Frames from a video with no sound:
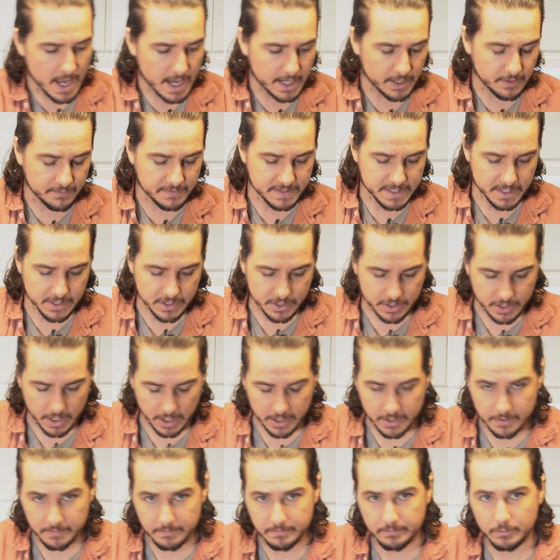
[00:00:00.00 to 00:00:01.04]
And obviously the
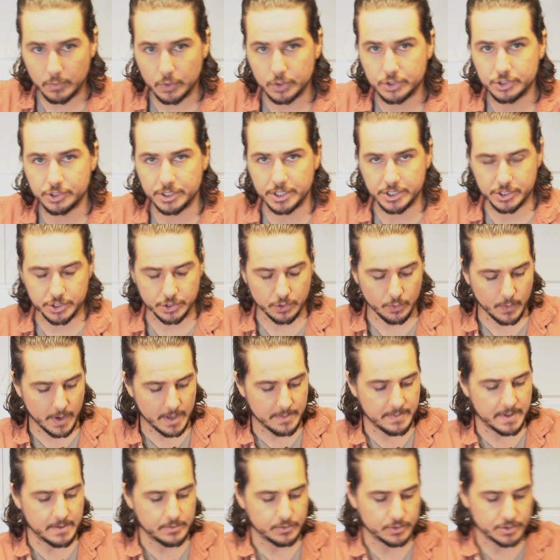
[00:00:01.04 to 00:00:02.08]
kind of more traditional way
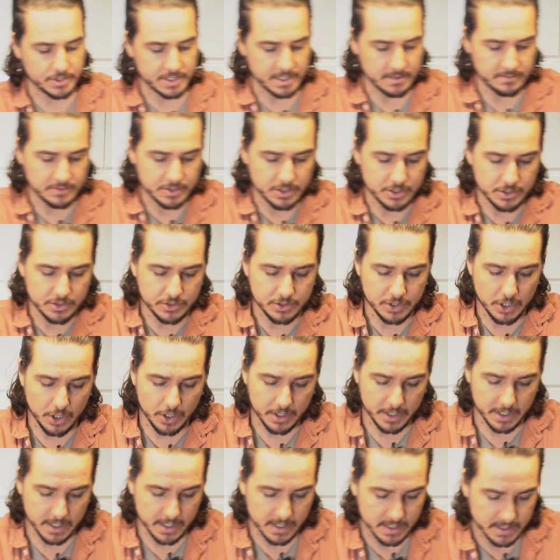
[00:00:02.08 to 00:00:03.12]
people seem to do
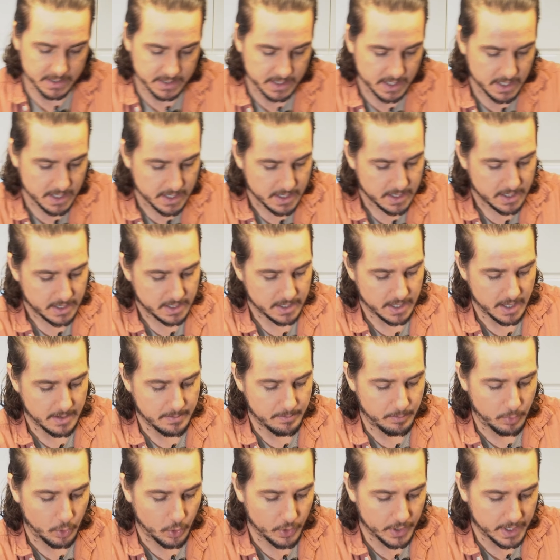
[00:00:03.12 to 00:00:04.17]
gnocchi is they
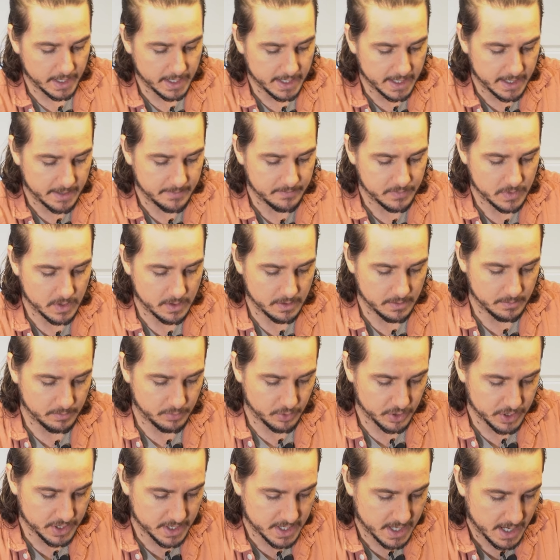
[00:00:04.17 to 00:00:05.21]
boil it,
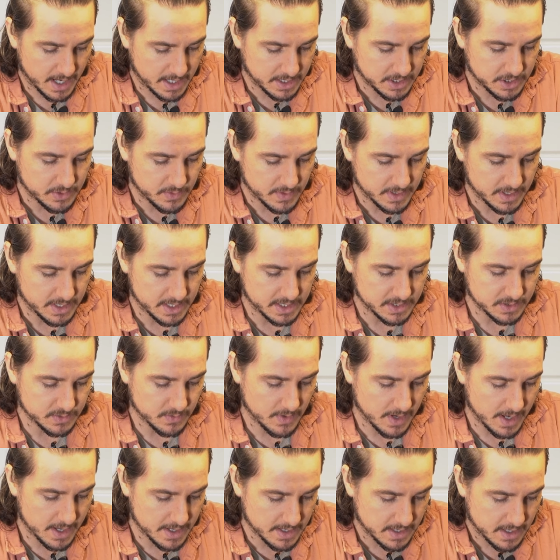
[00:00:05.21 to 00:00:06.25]
but you can do it this
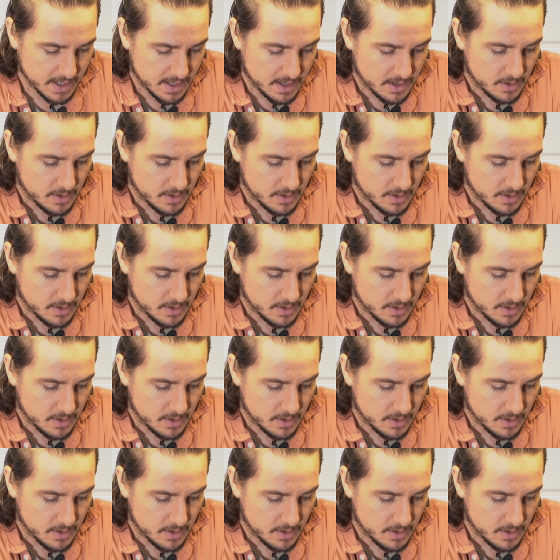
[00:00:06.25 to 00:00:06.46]
way.